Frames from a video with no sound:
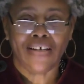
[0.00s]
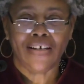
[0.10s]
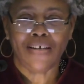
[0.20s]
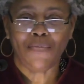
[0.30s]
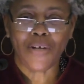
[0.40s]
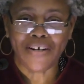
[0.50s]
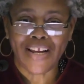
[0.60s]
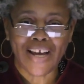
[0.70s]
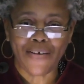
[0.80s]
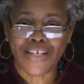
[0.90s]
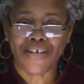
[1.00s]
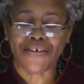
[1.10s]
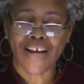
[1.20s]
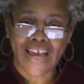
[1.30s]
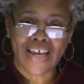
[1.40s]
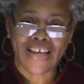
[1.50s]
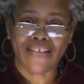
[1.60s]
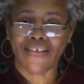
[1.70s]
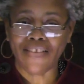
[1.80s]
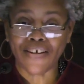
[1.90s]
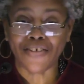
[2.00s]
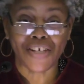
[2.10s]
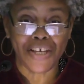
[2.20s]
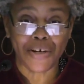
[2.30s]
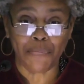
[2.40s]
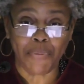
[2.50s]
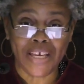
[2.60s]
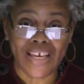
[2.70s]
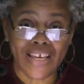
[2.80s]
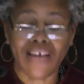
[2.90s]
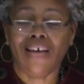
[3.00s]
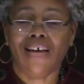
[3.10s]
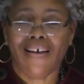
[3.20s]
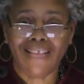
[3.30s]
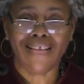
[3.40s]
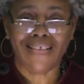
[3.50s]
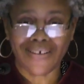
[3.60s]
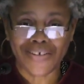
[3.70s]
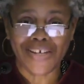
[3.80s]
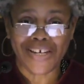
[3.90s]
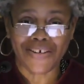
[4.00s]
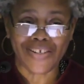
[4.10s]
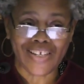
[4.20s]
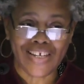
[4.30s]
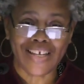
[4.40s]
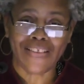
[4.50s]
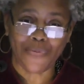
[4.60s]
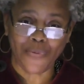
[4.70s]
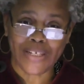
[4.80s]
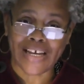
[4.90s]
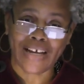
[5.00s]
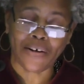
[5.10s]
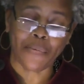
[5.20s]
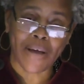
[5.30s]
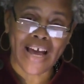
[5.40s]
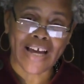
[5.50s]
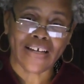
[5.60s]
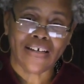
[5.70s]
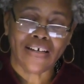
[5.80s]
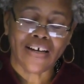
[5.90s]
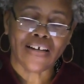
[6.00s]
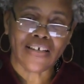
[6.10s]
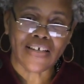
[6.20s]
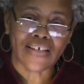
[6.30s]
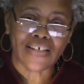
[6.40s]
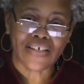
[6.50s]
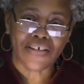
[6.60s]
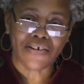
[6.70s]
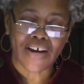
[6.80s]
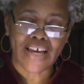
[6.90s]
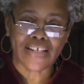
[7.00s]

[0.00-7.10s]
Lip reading: and we are now in year A, and then there's a year B, and then there's a year C, and then we cycle back again to year A.